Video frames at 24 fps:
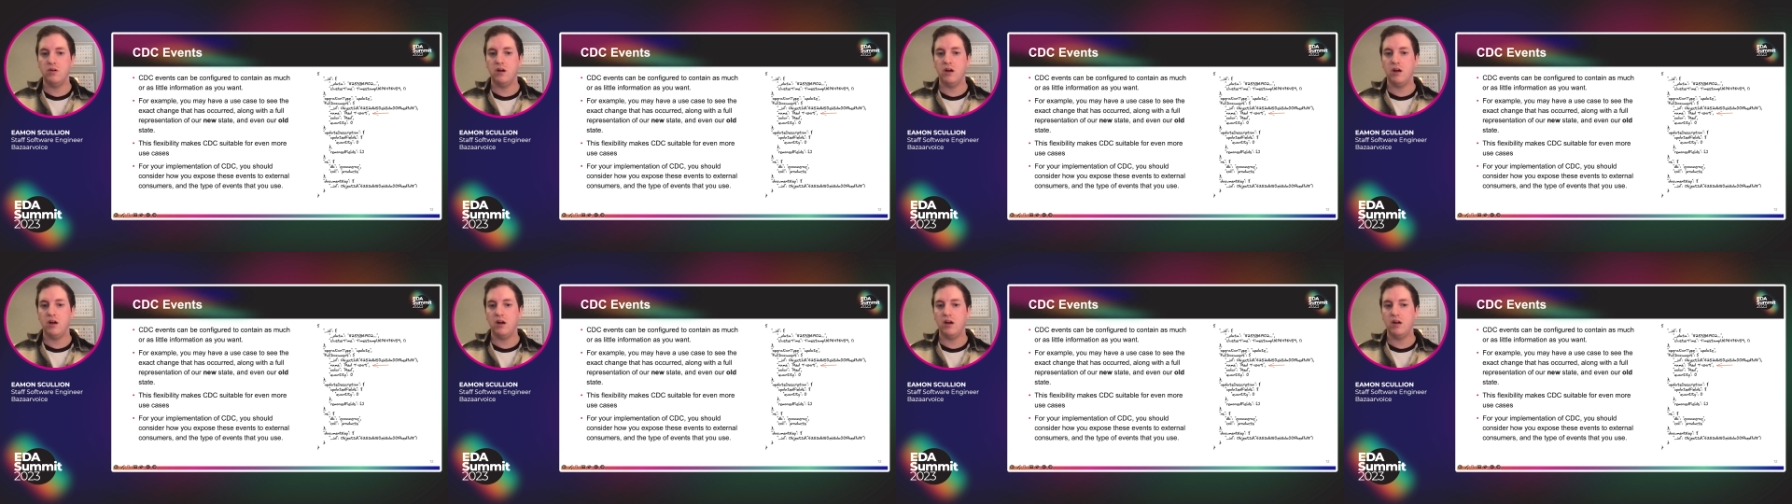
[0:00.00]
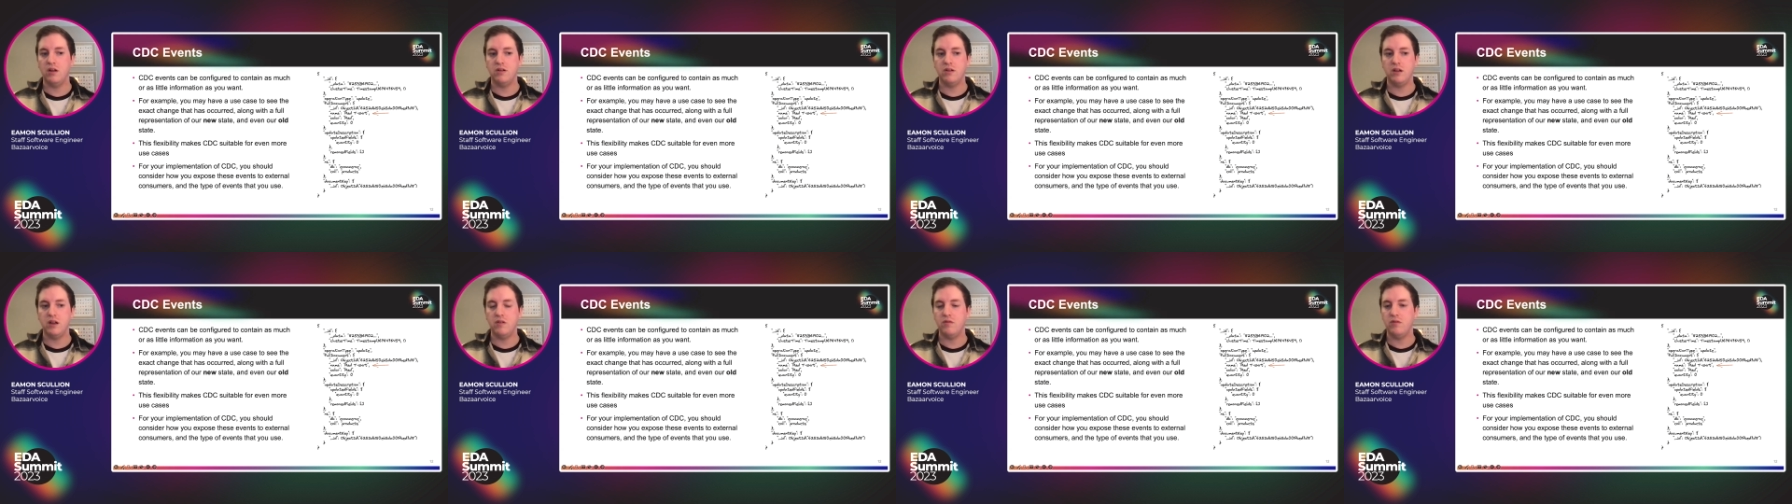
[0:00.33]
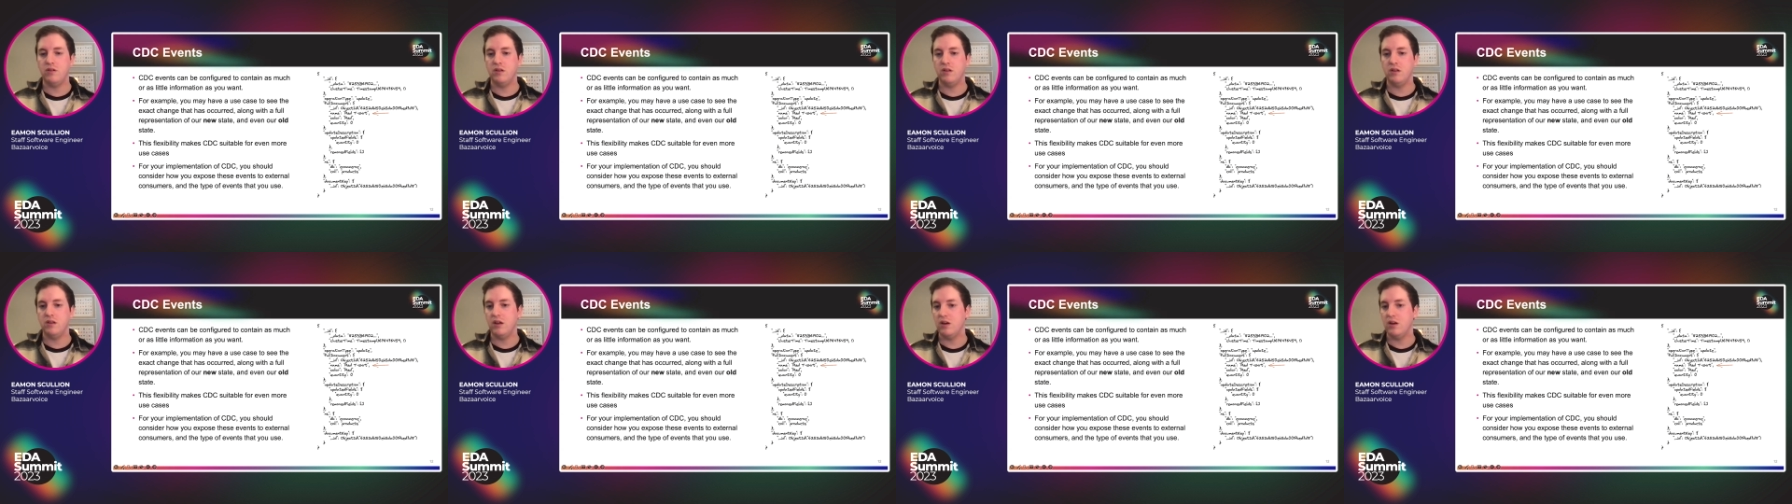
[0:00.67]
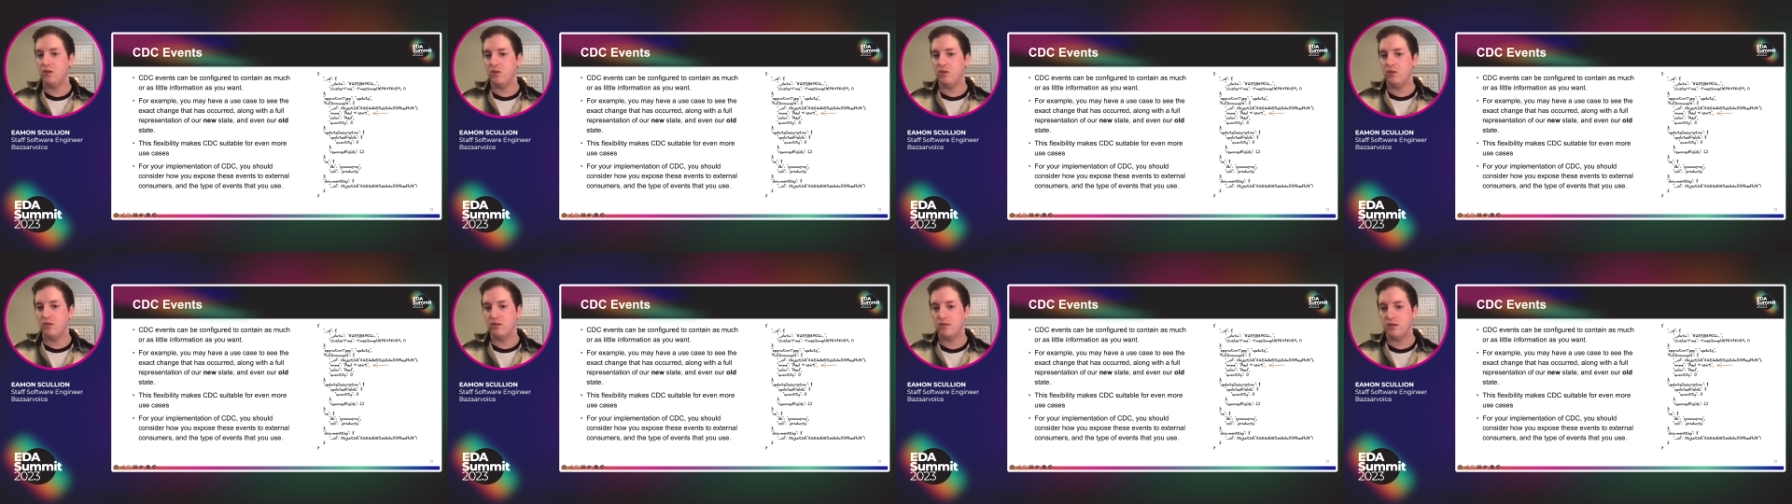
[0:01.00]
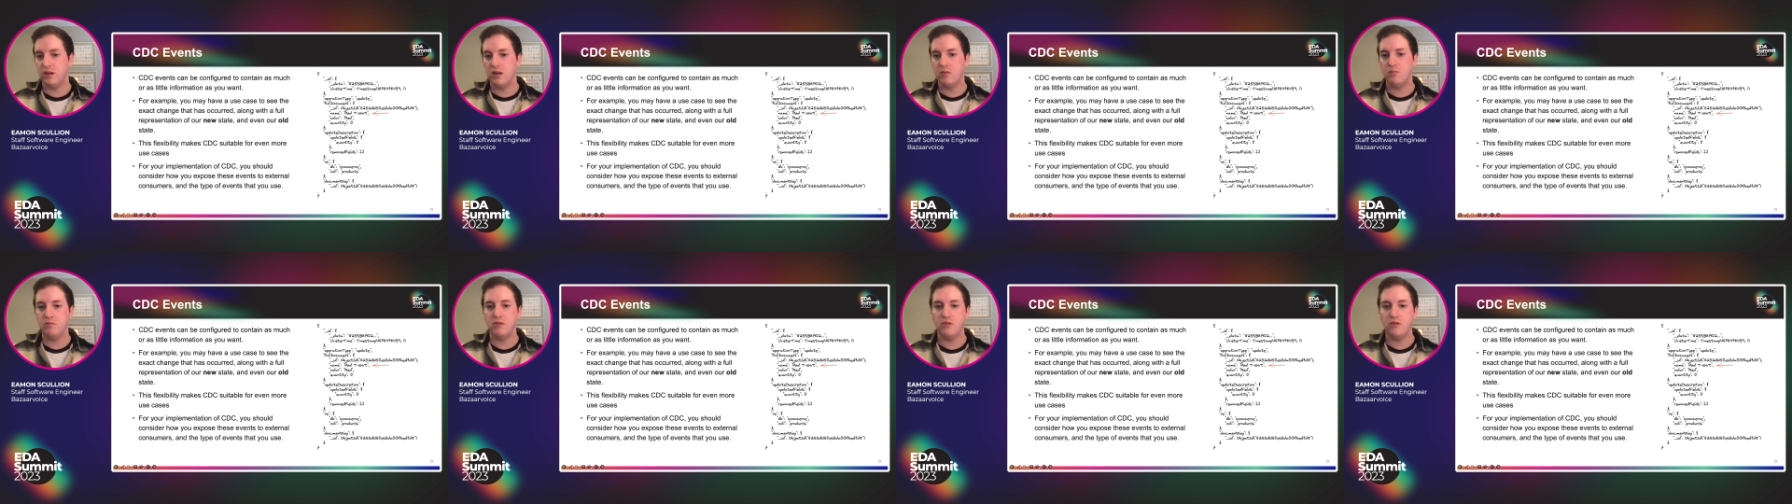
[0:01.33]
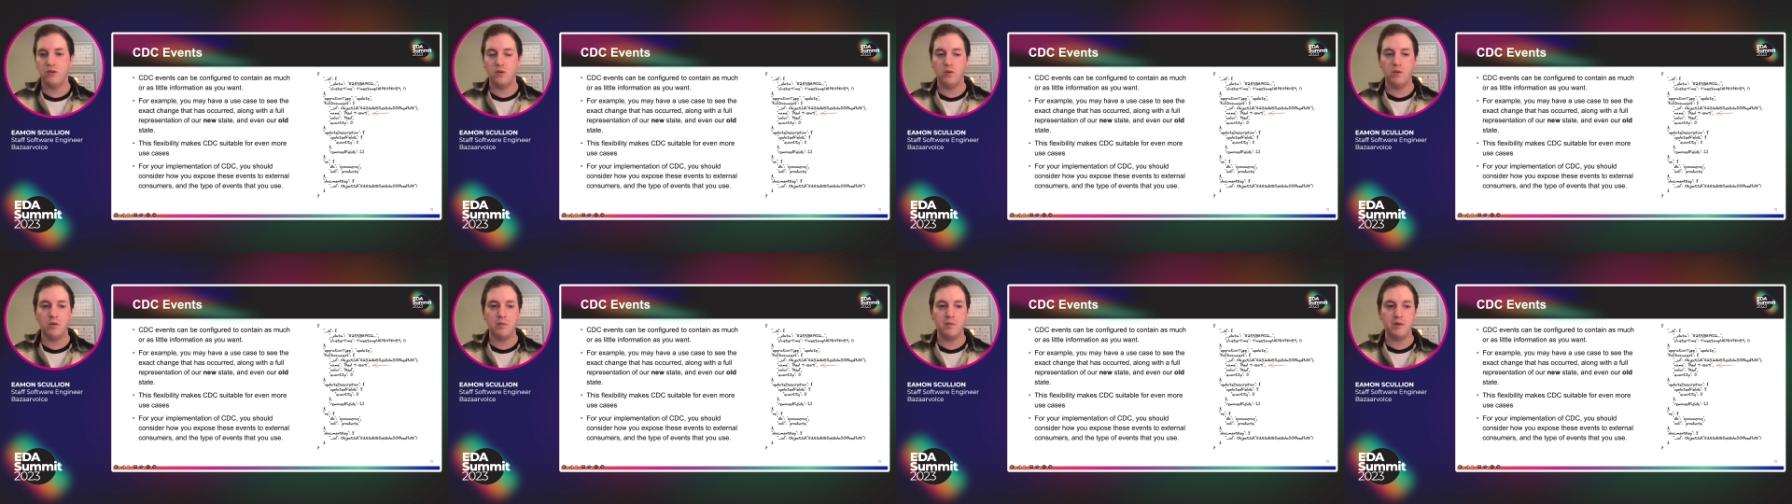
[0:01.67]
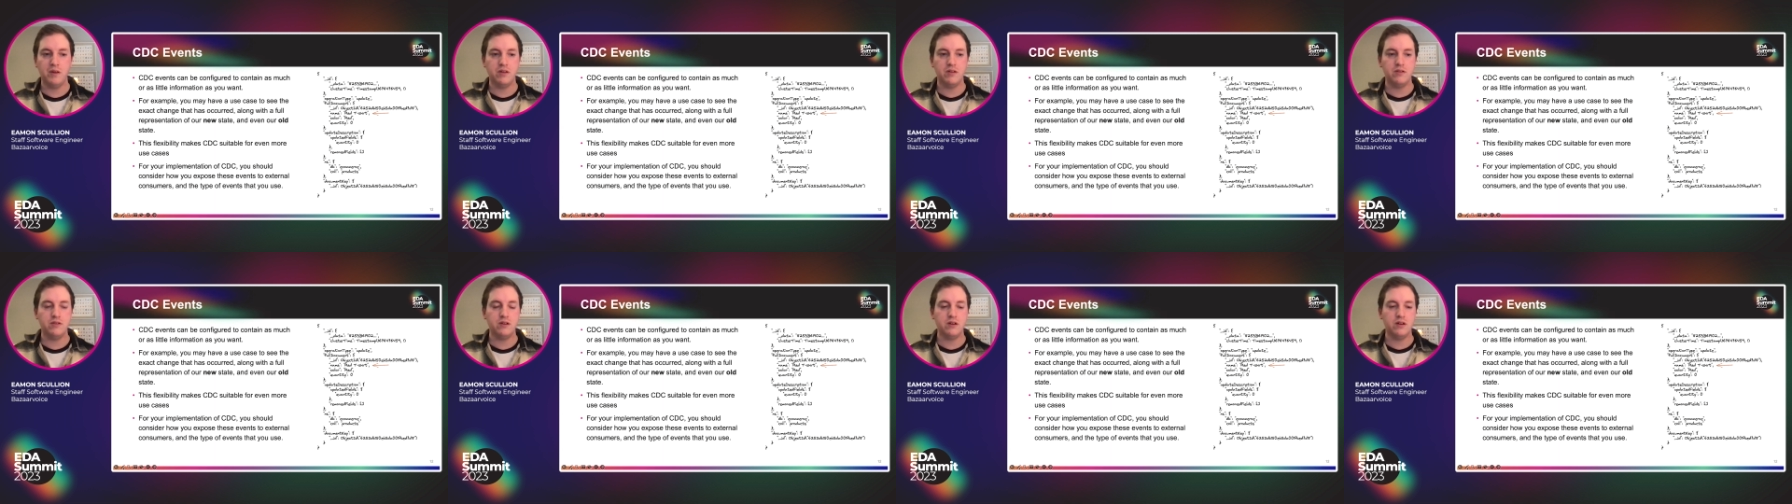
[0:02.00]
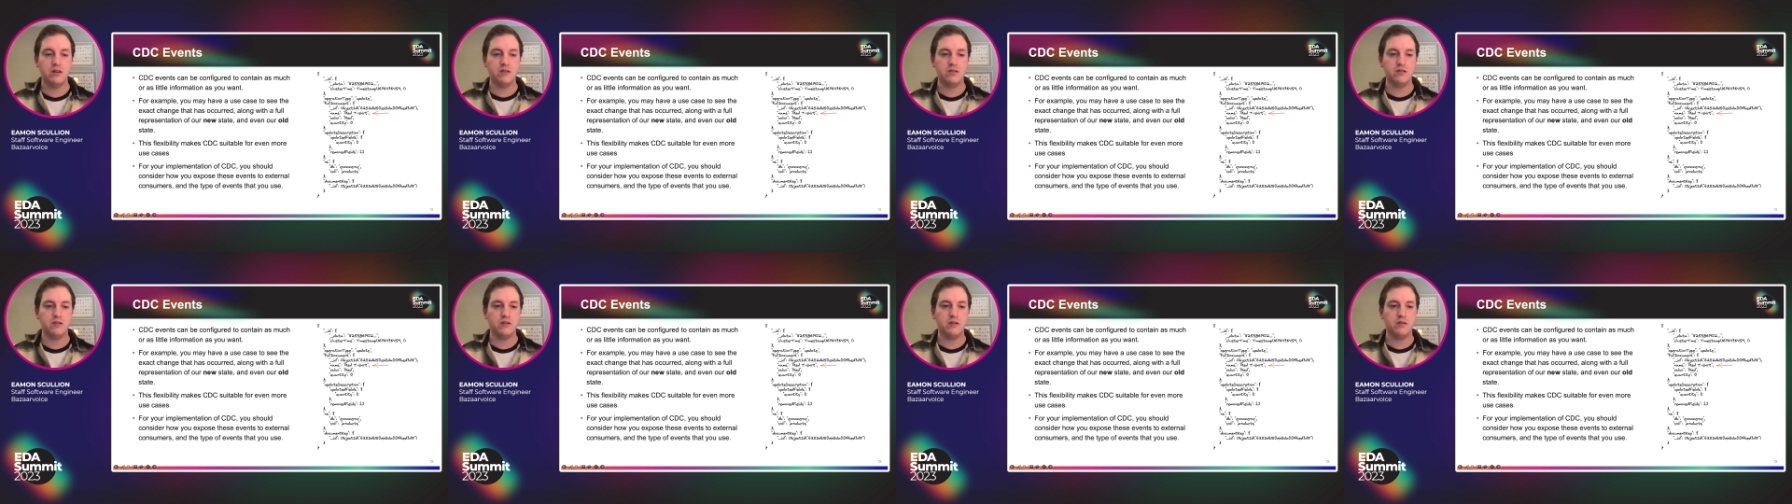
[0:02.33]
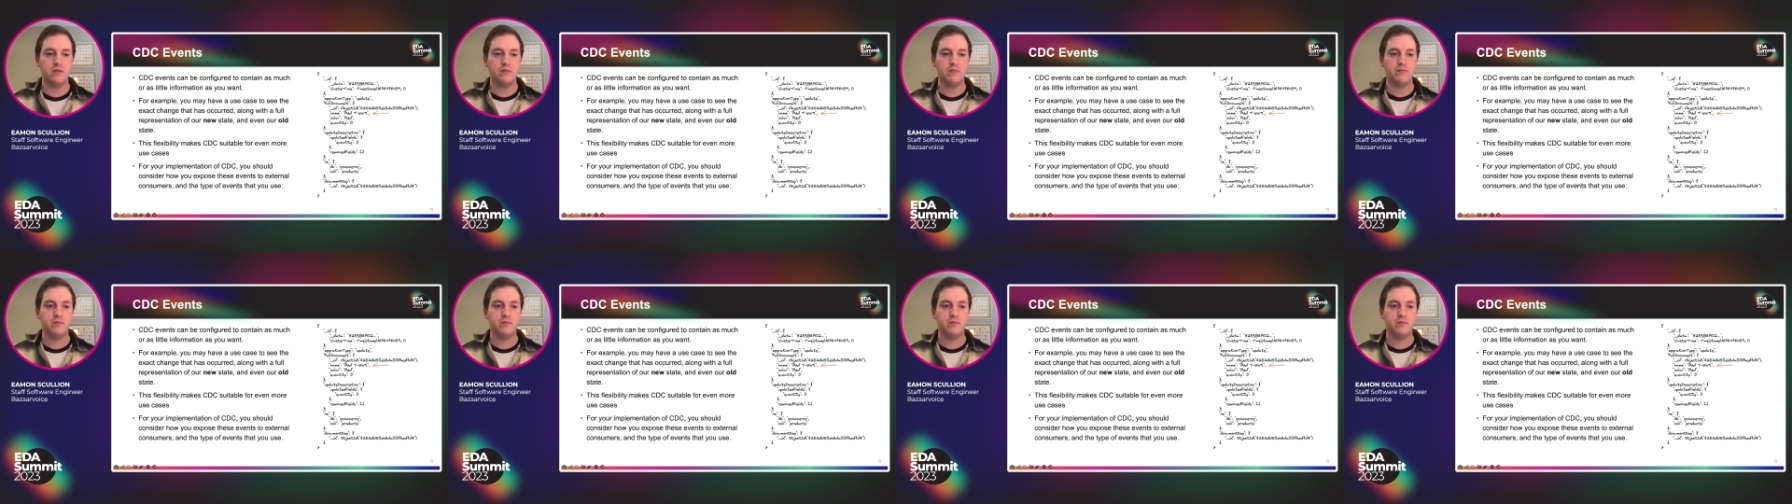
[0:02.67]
and even the old state before we made the change.